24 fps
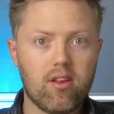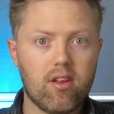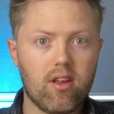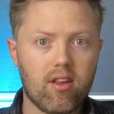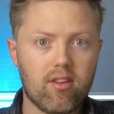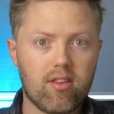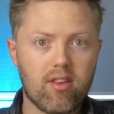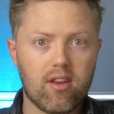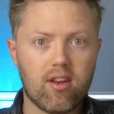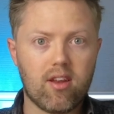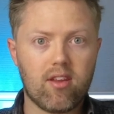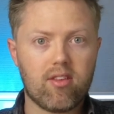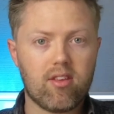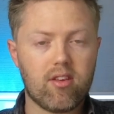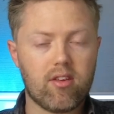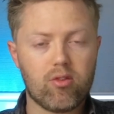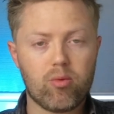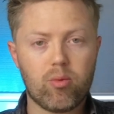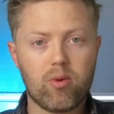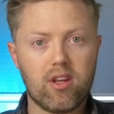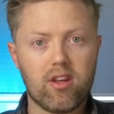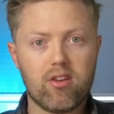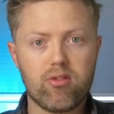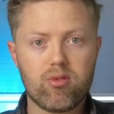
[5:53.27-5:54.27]

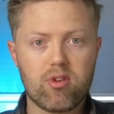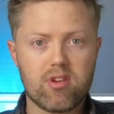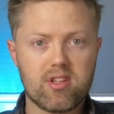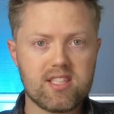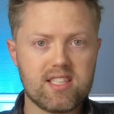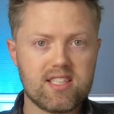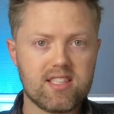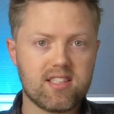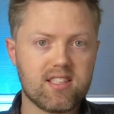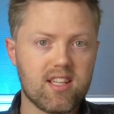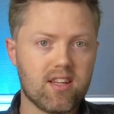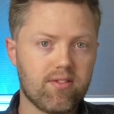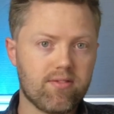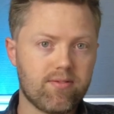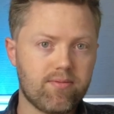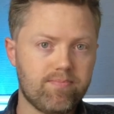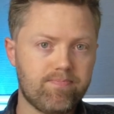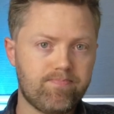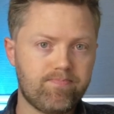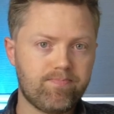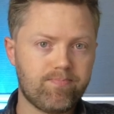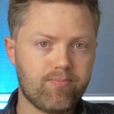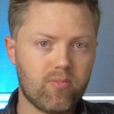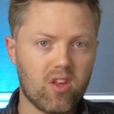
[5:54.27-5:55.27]
it's really interesting stuff.
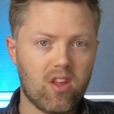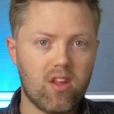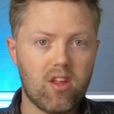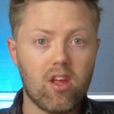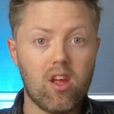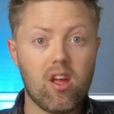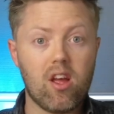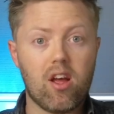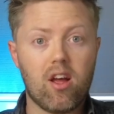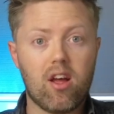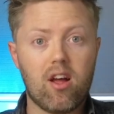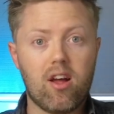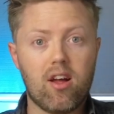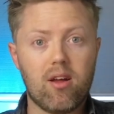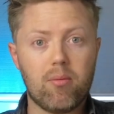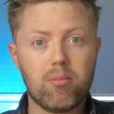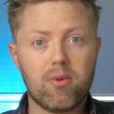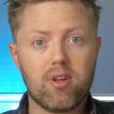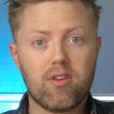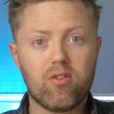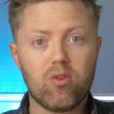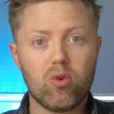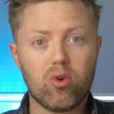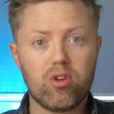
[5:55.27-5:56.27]

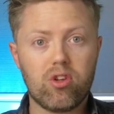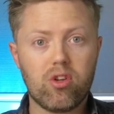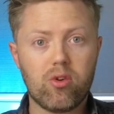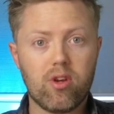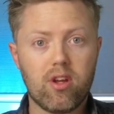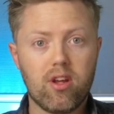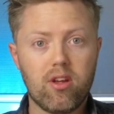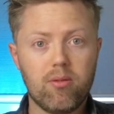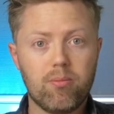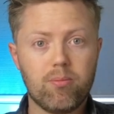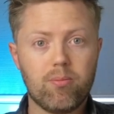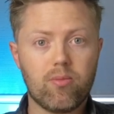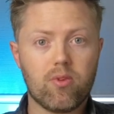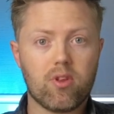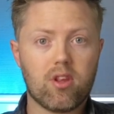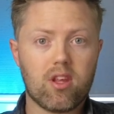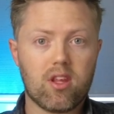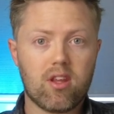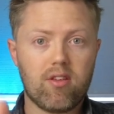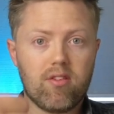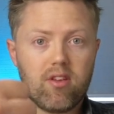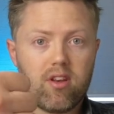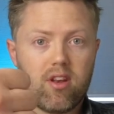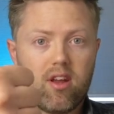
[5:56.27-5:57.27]
If you're new here,
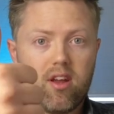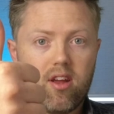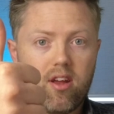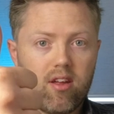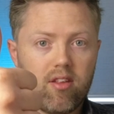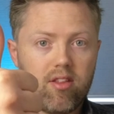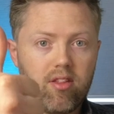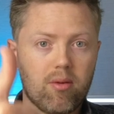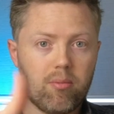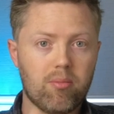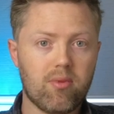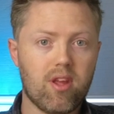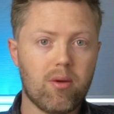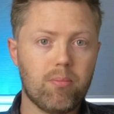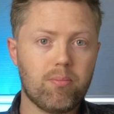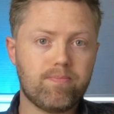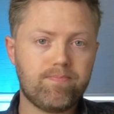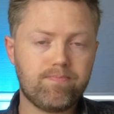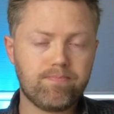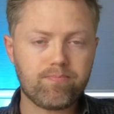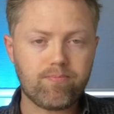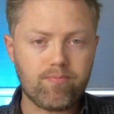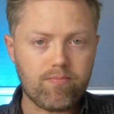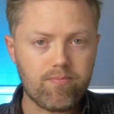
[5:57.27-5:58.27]
give it a thumbs
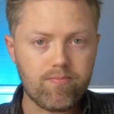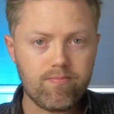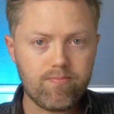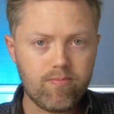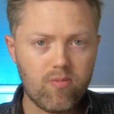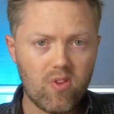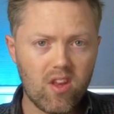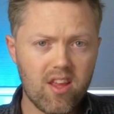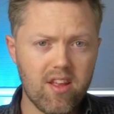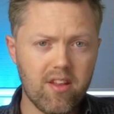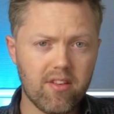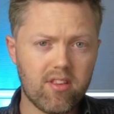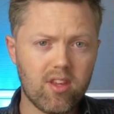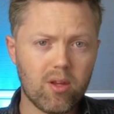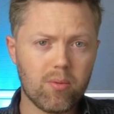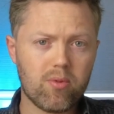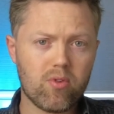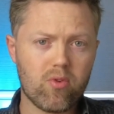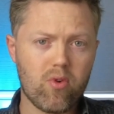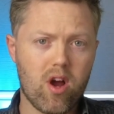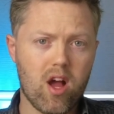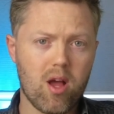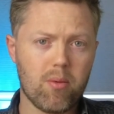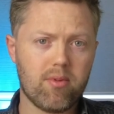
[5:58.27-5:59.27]
up and
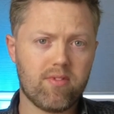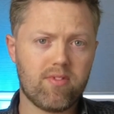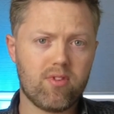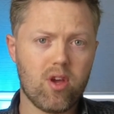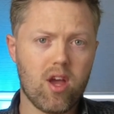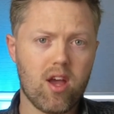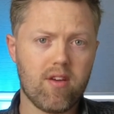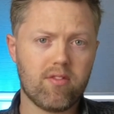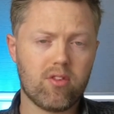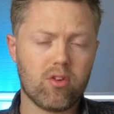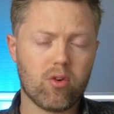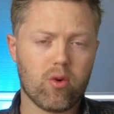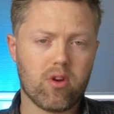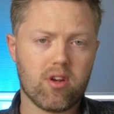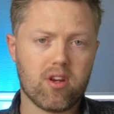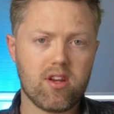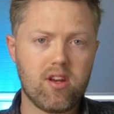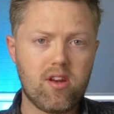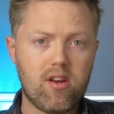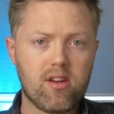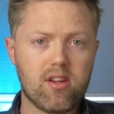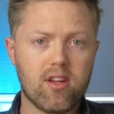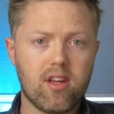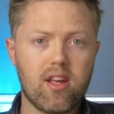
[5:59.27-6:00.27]
subscribe if you haven't
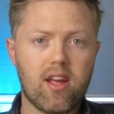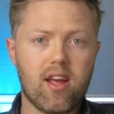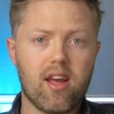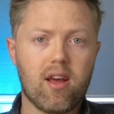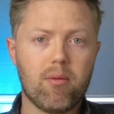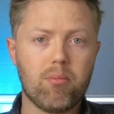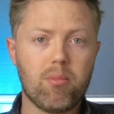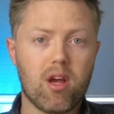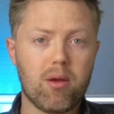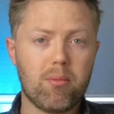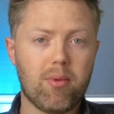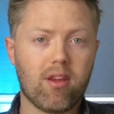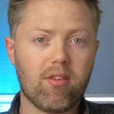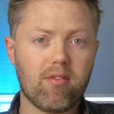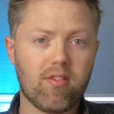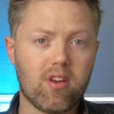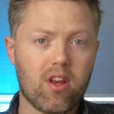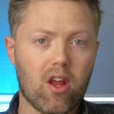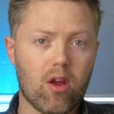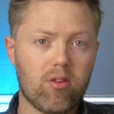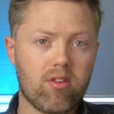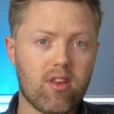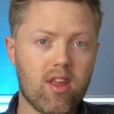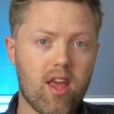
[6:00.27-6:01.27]
already. I make
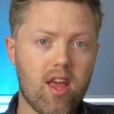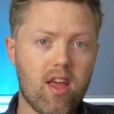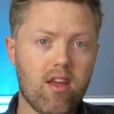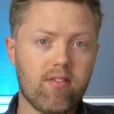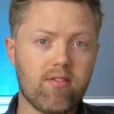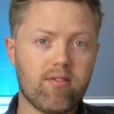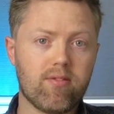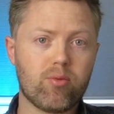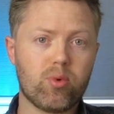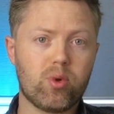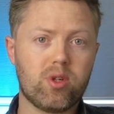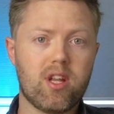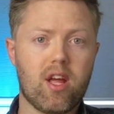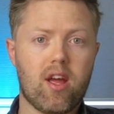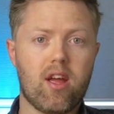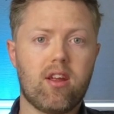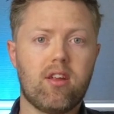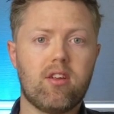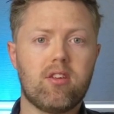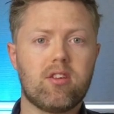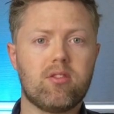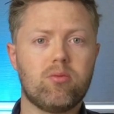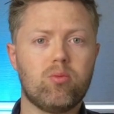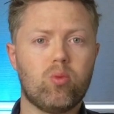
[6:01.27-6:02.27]
videos every
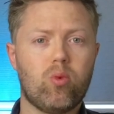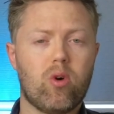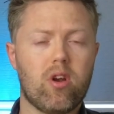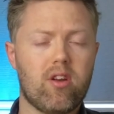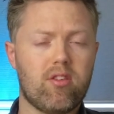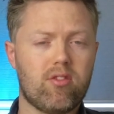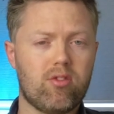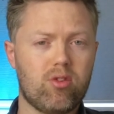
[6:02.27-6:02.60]
day, 1 or